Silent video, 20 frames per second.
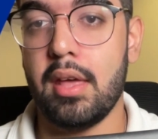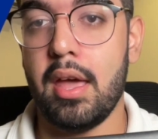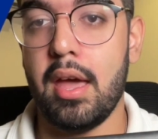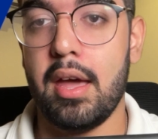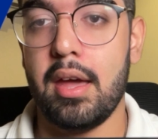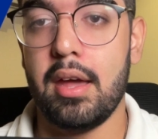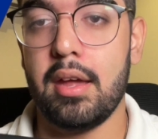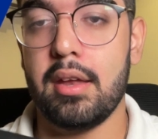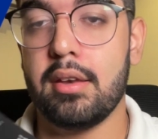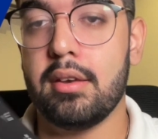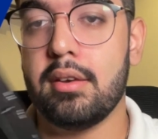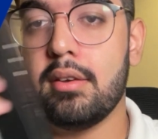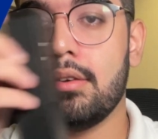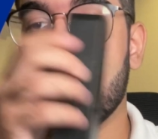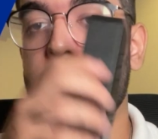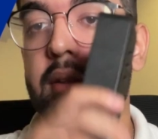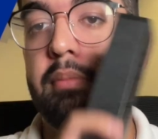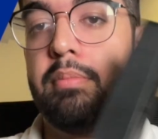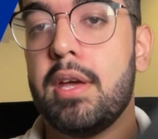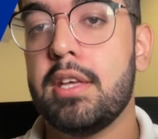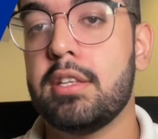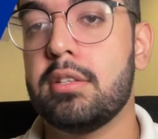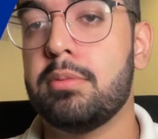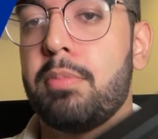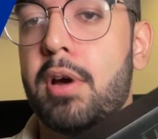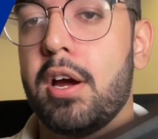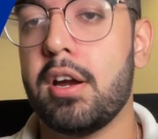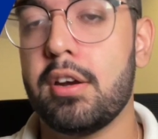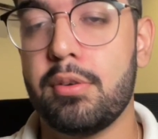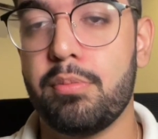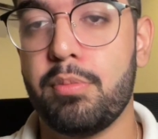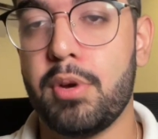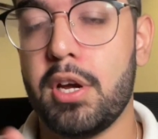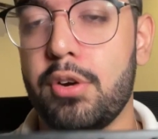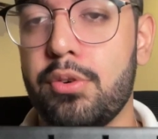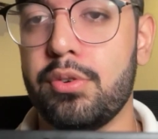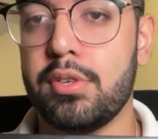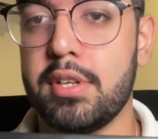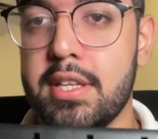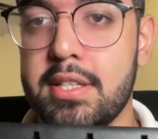and the best part
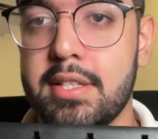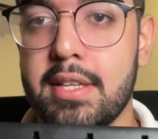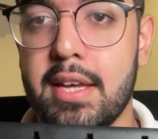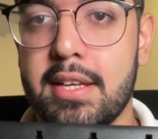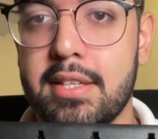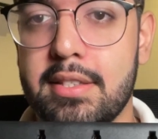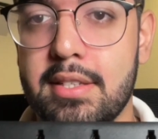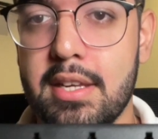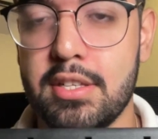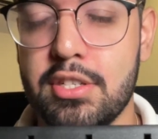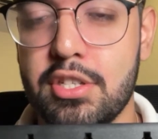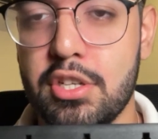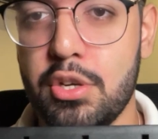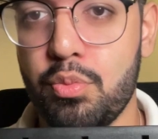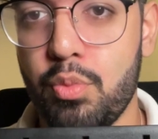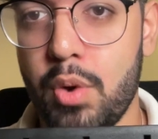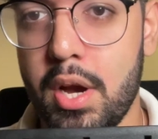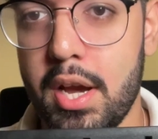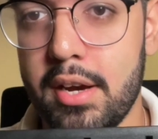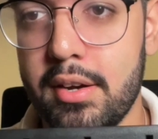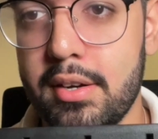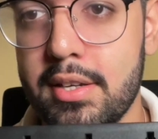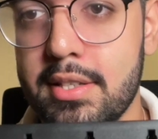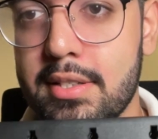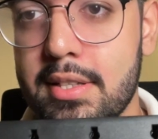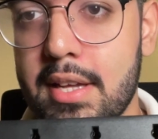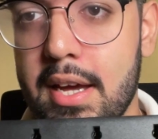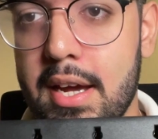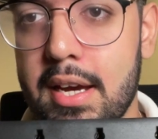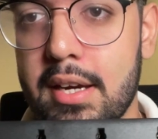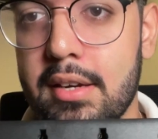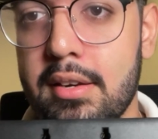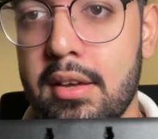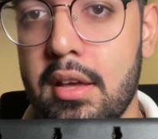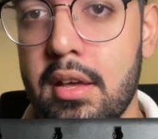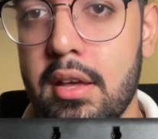about this extension wire is that